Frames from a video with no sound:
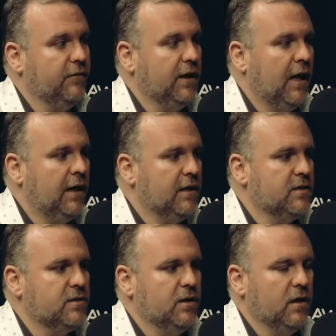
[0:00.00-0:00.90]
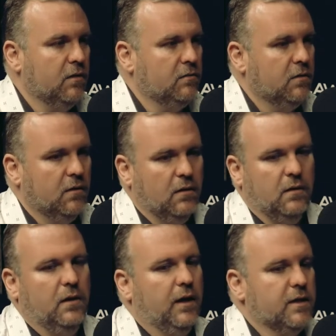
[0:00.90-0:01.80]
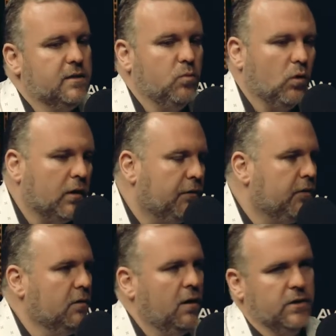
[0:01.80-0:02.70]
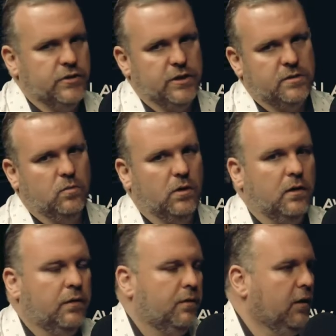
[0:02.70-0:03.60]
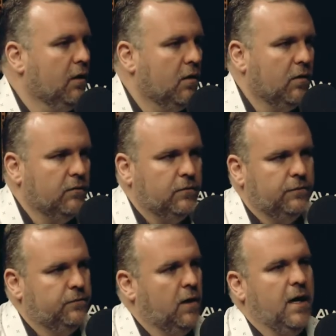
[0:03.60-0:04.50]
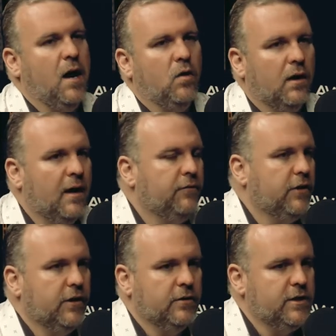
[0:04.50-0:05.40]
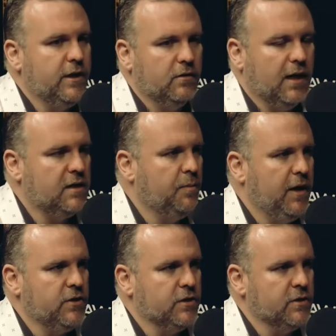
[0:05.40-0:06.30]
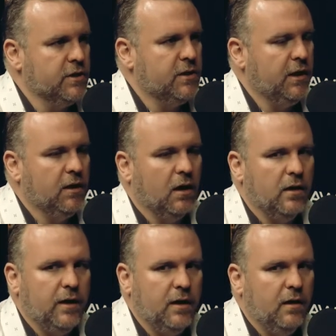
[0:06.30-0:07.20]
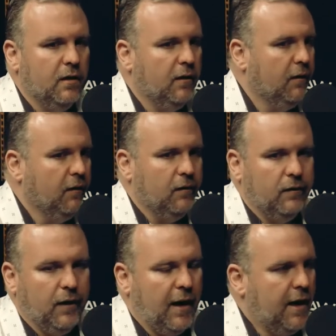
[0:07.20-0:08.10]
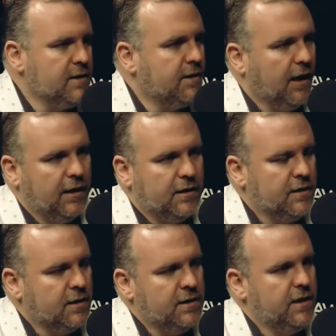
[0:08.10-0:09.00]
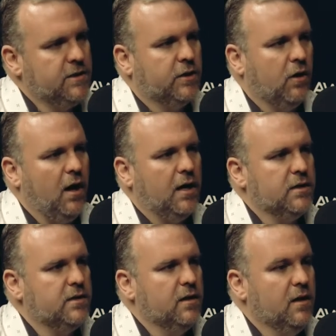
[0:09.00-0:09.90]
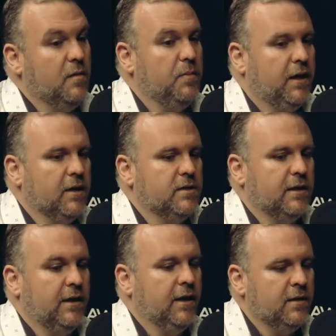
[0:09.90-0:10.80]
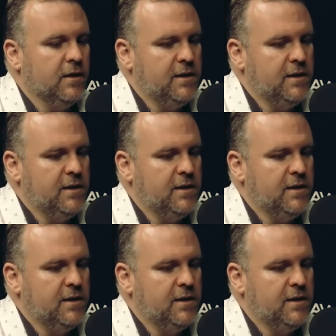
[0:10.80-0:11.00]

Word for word: of it. And it's, you know, it's work through lunch. It's work, you know, an hour after you see your last patient just to get all the the I's dotted and the T's crossed because at the end of the